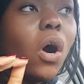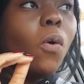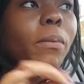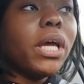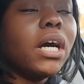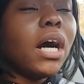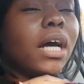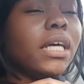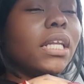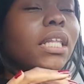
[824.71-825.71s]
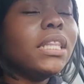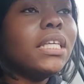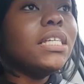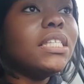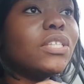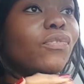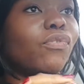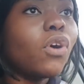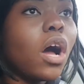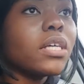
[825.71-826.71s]
oh my god, these
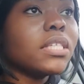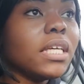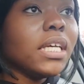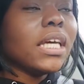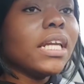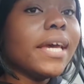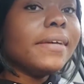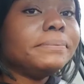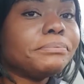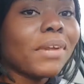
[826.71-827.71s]
frosting in it.